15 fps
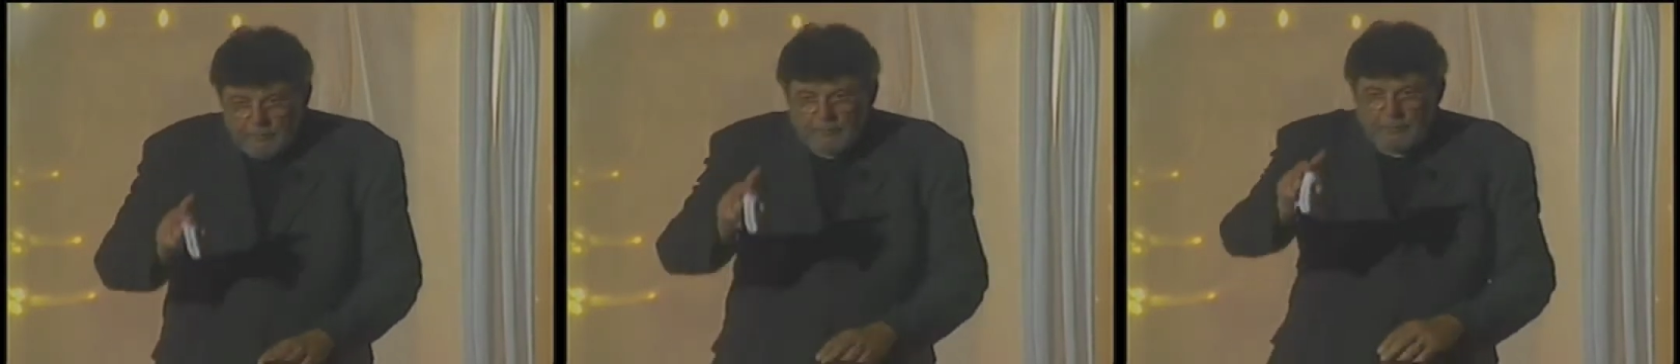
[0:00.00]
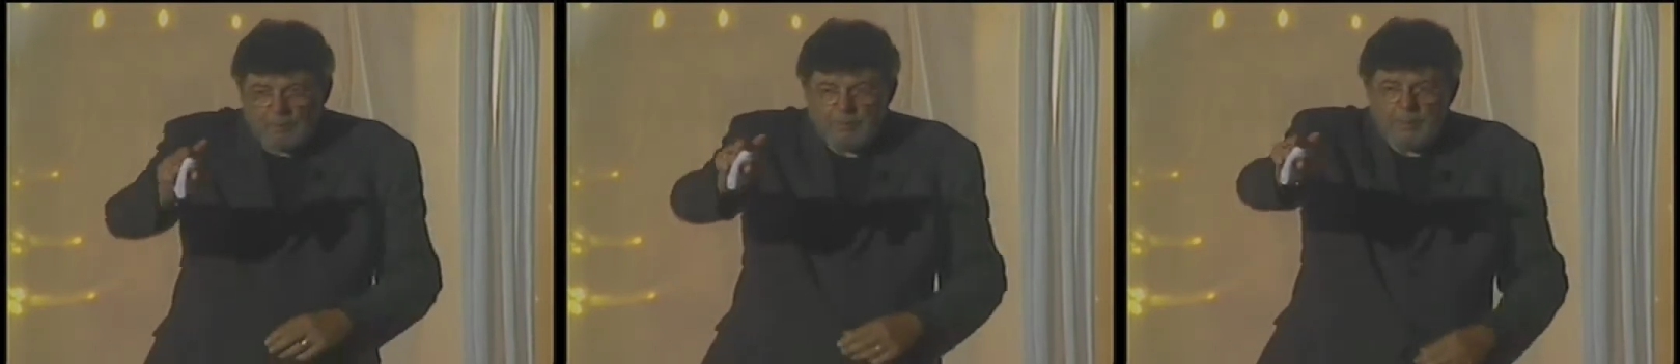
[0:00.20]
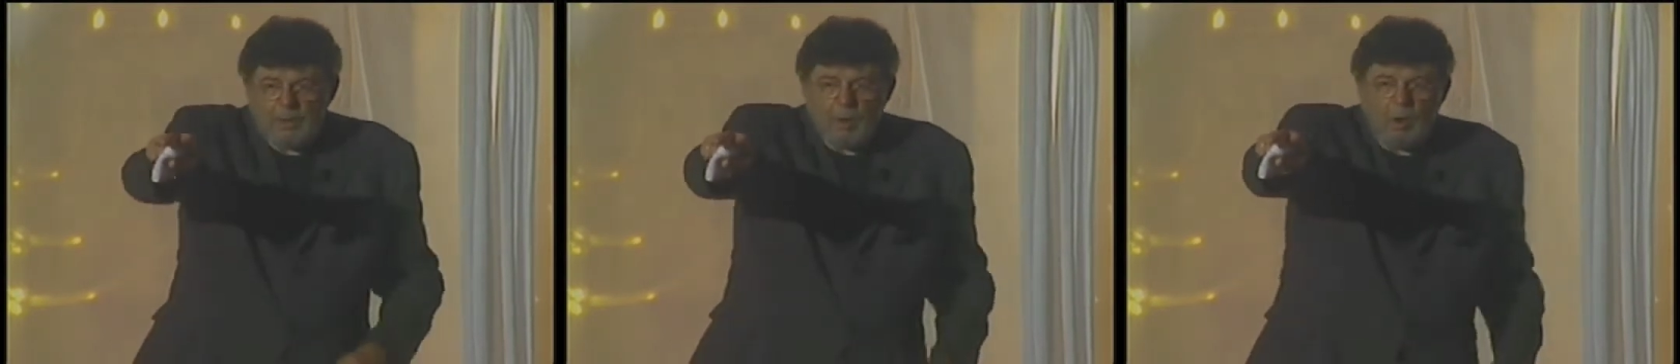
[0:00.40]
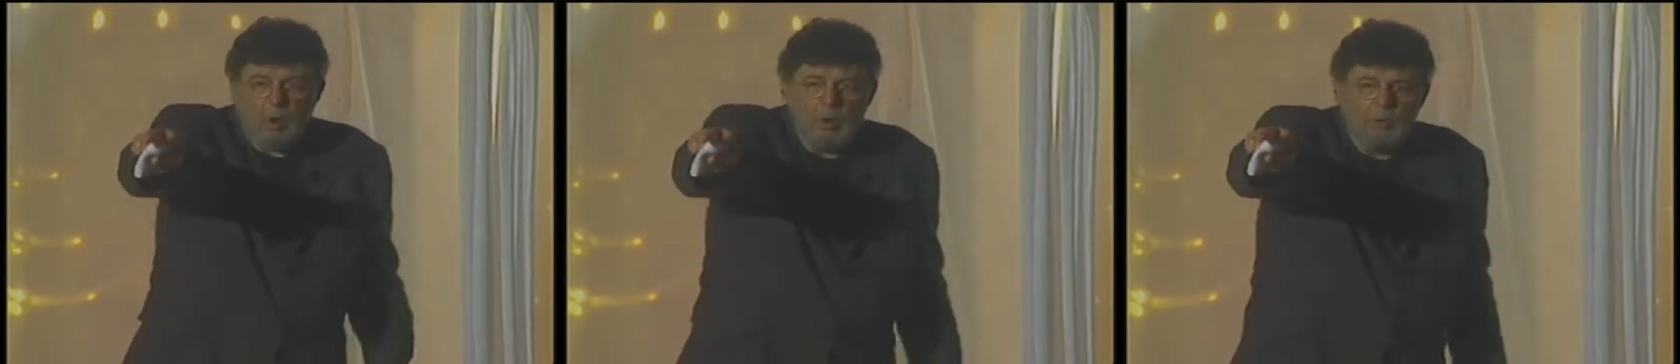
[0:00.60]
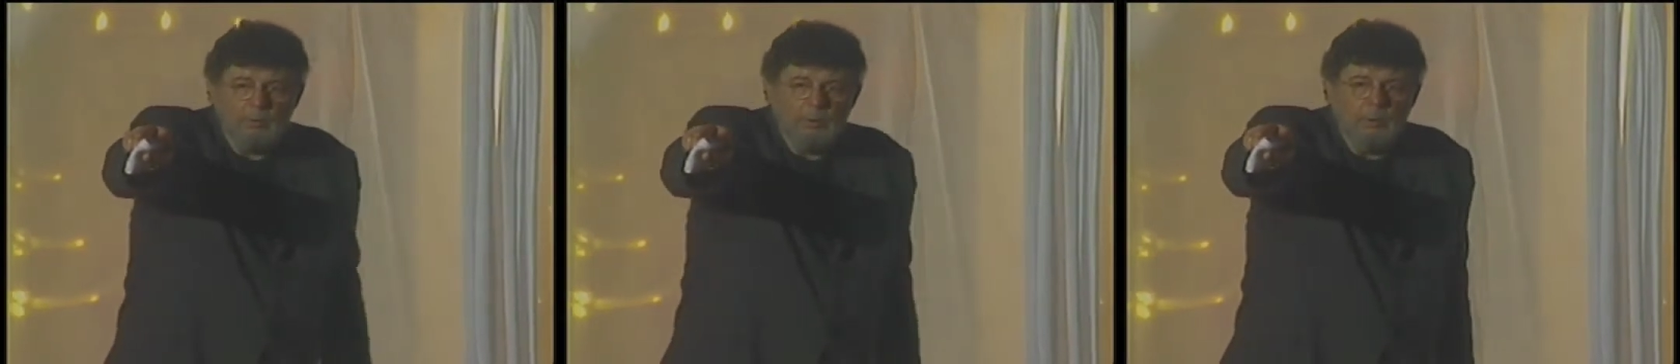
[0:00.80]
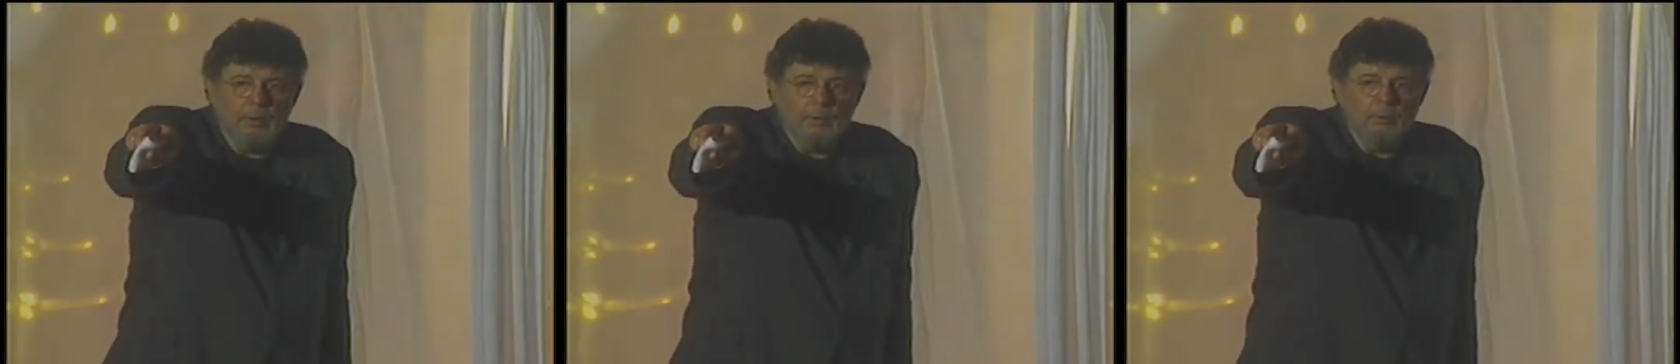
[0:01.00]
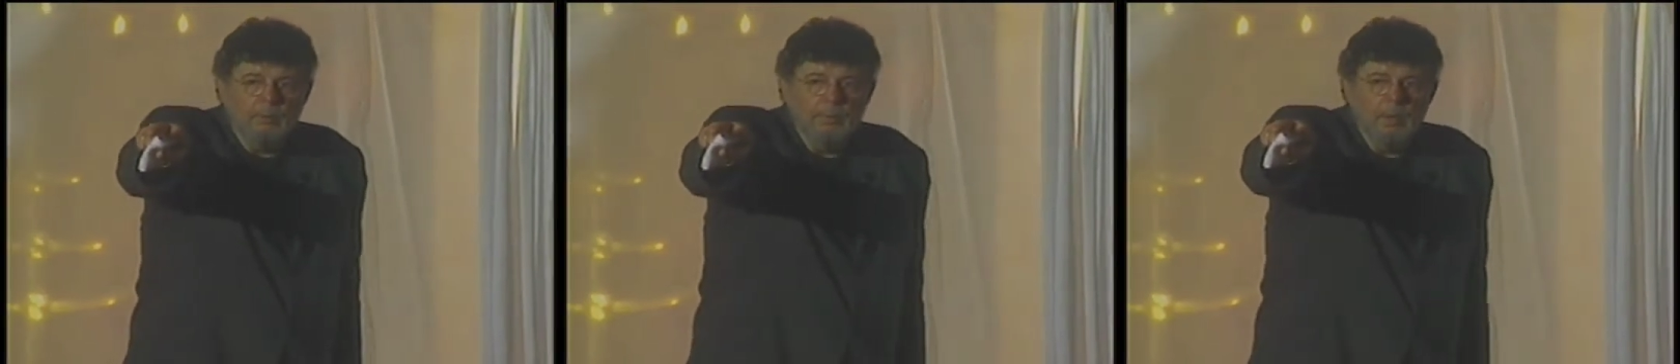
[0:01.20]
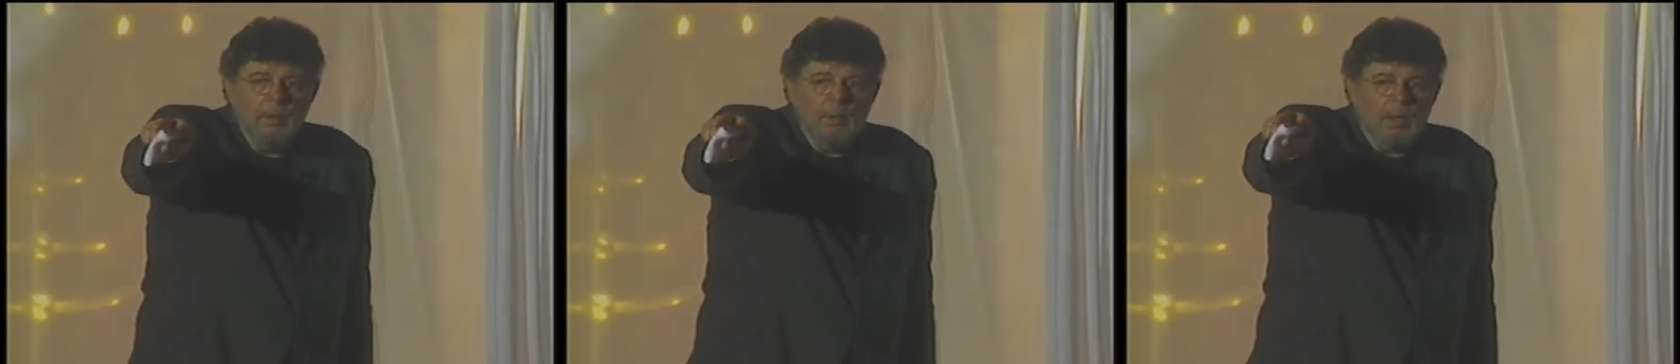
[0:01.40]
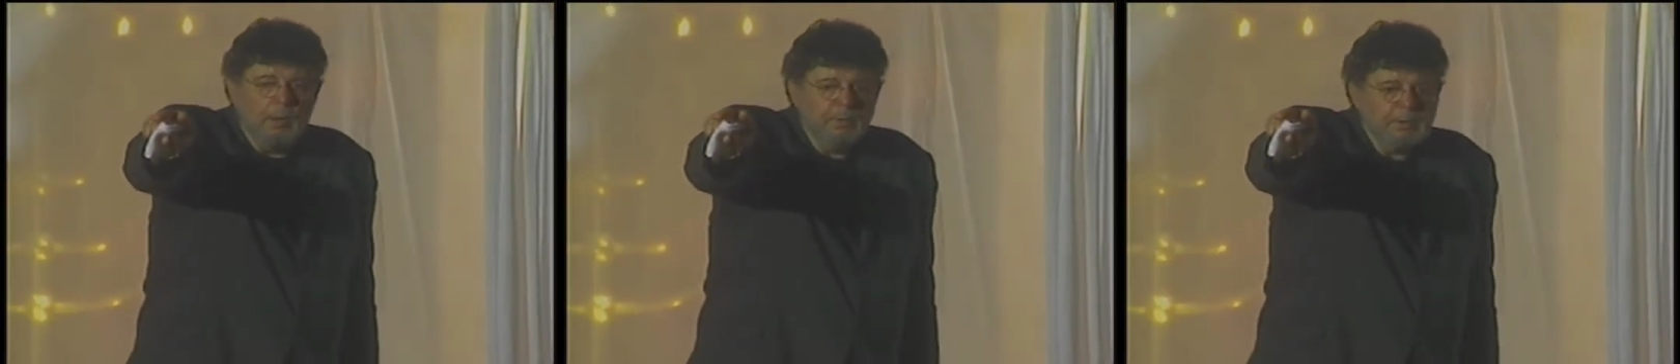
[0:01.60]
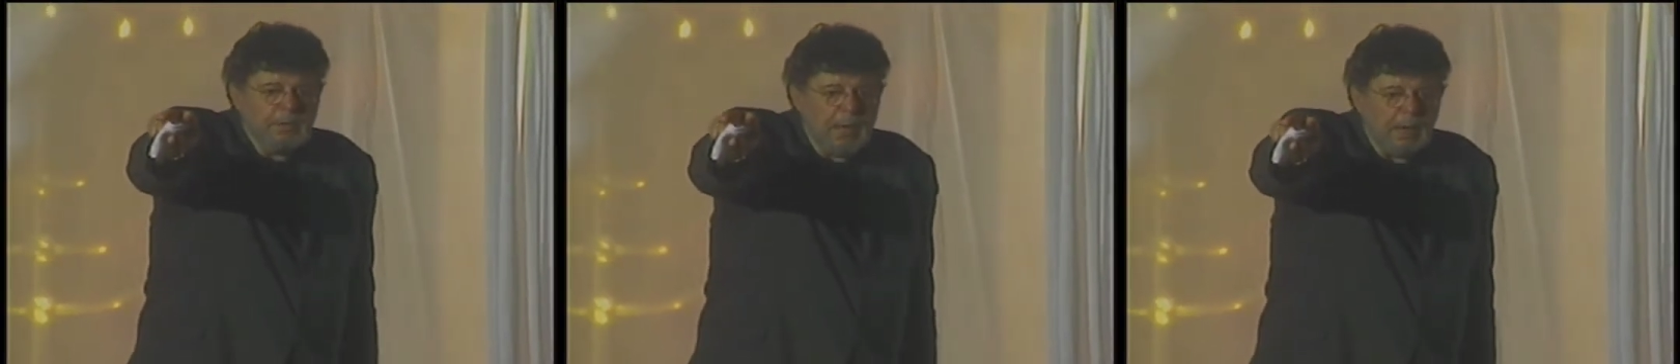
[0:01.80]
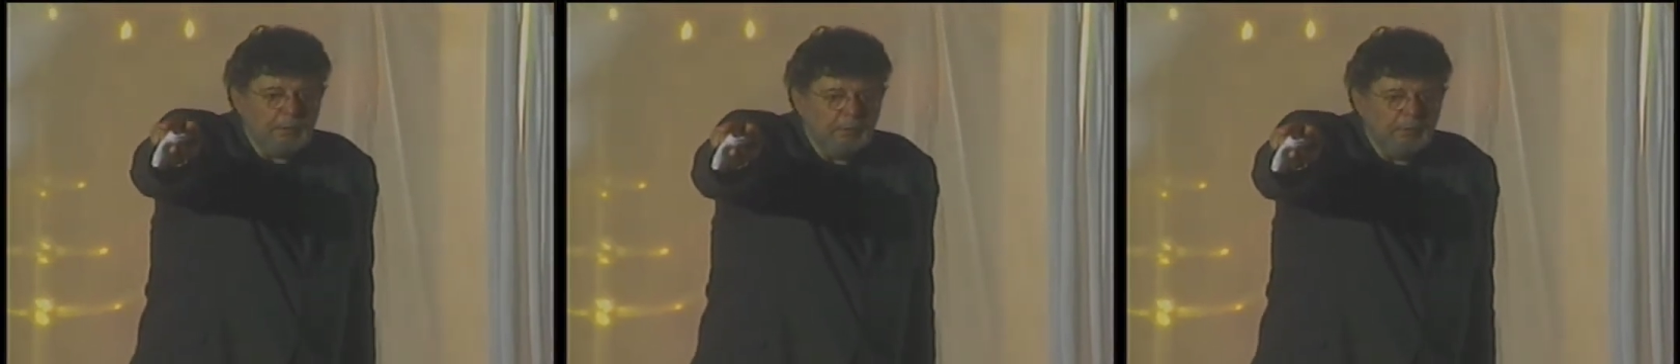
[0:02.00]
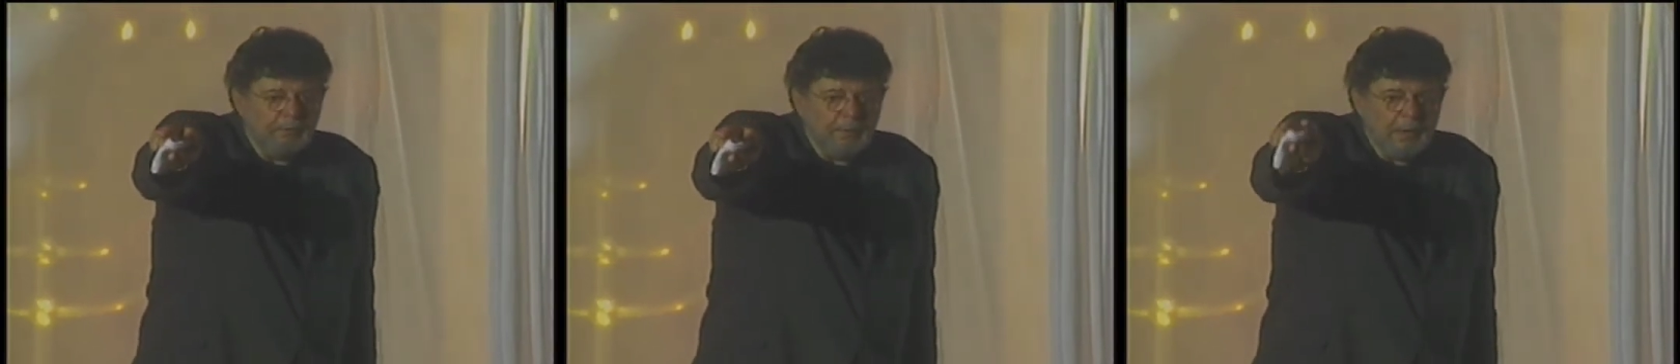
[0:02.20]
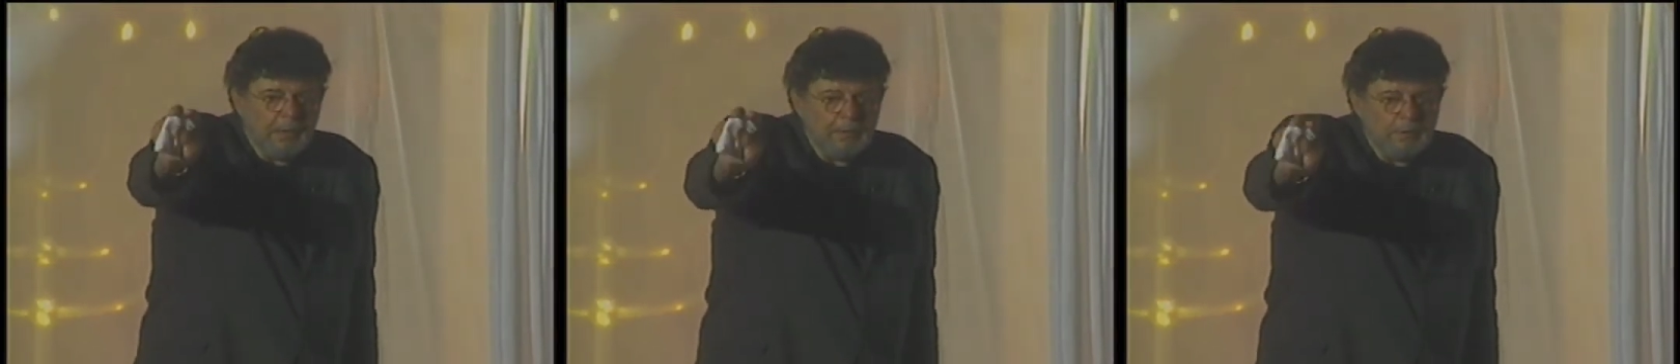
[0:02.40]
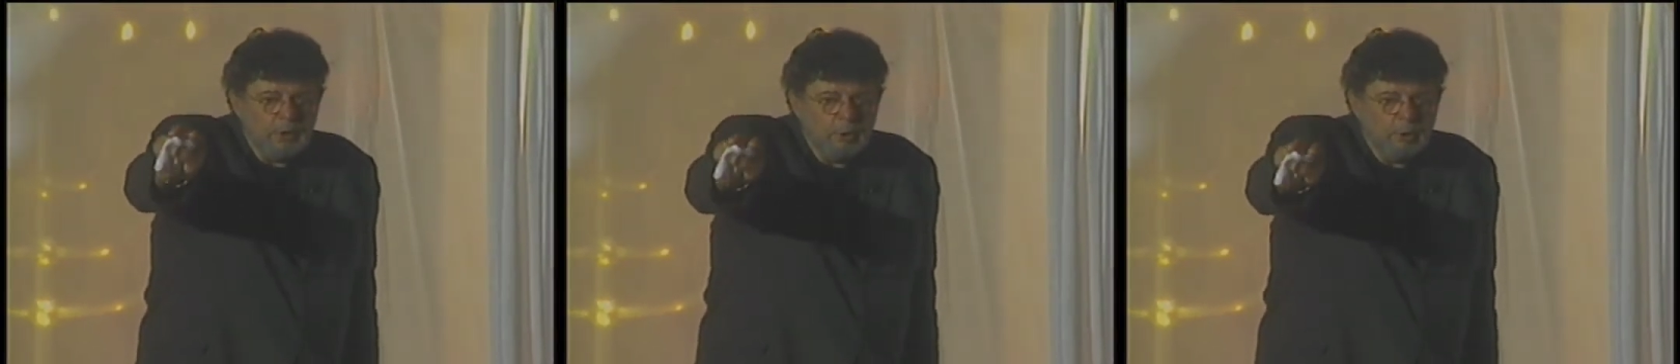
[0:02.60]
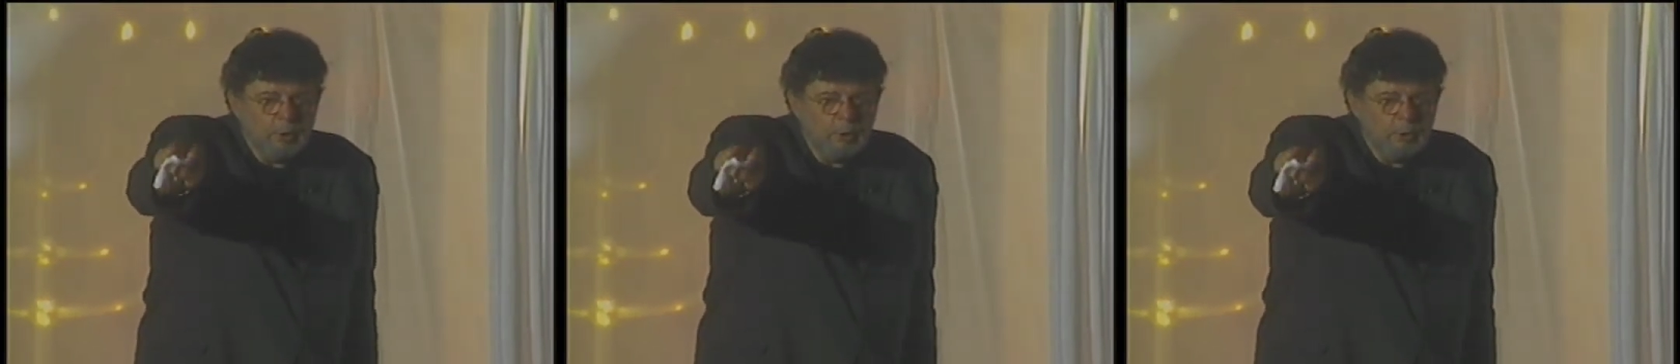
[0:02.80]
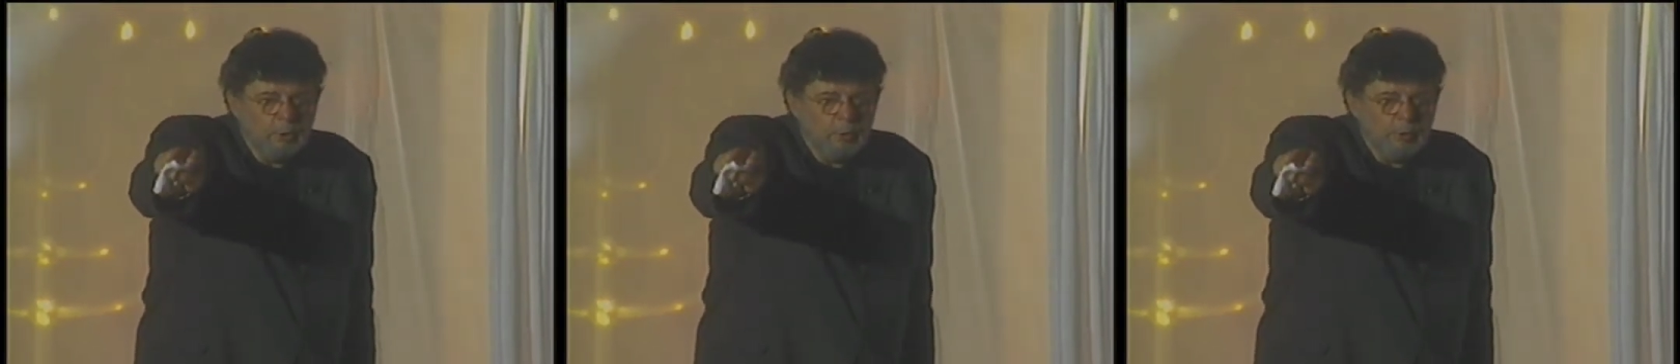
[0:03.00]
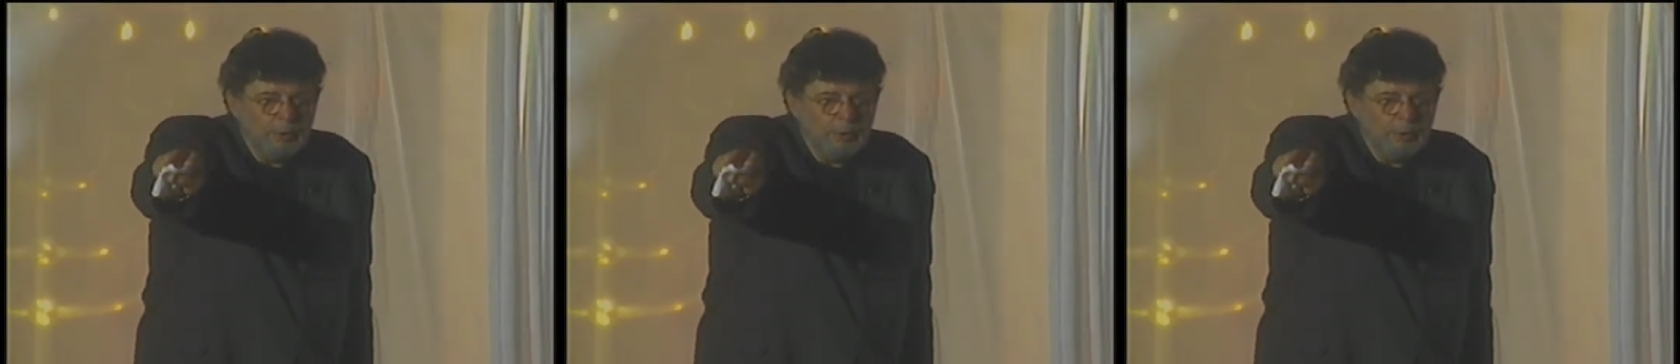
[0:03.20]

from the altar of sacrifice to the